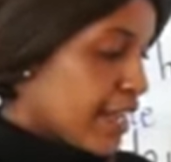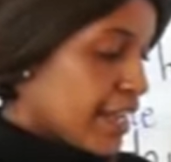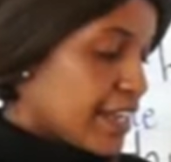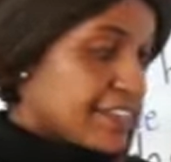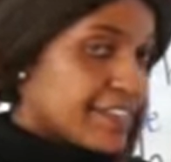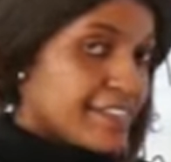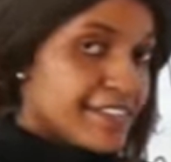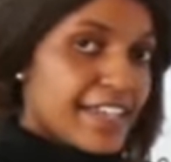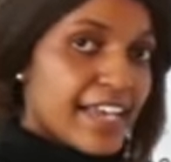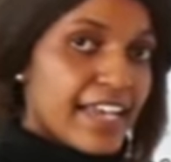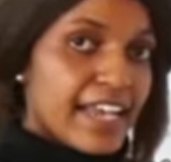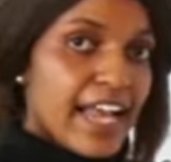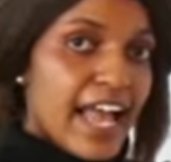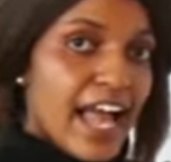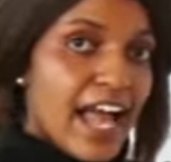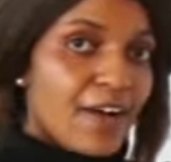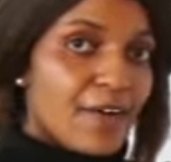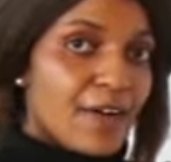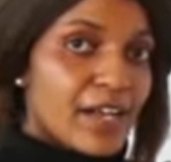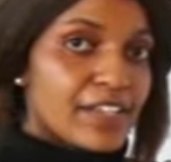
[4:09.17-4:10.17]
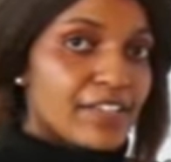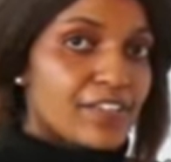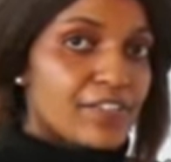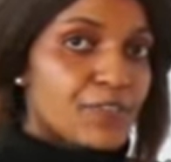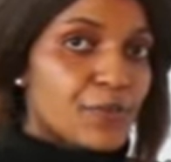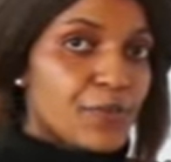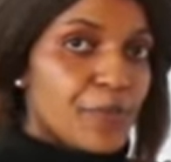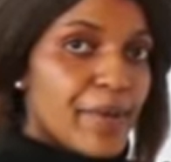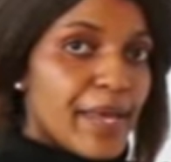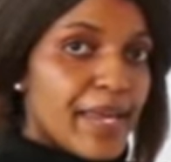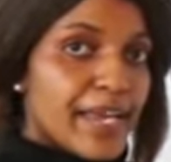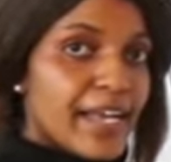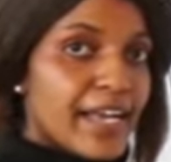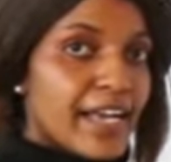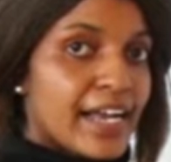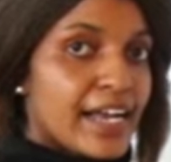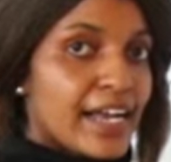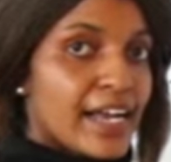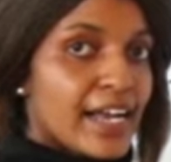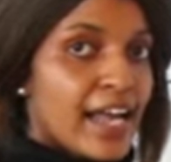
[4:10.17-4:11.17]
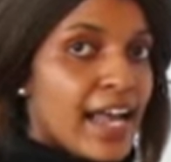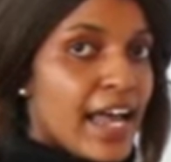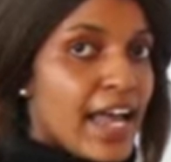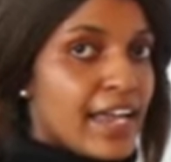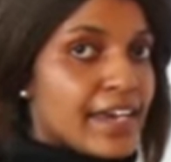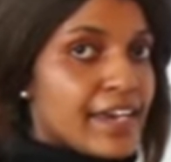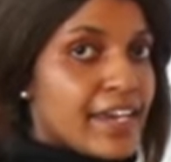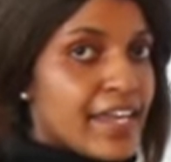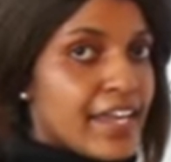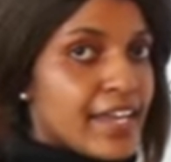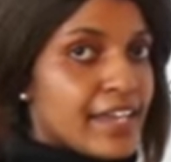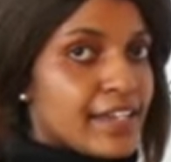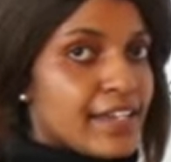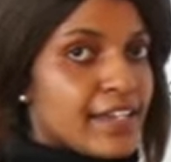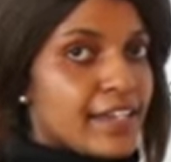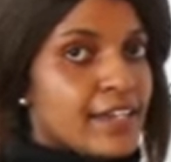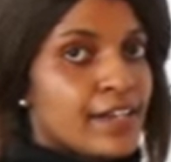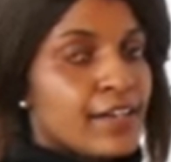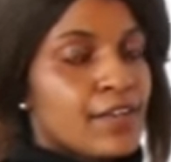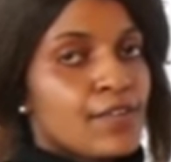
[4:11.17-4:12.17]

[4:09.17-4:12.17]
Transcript: It takes hours to make a day.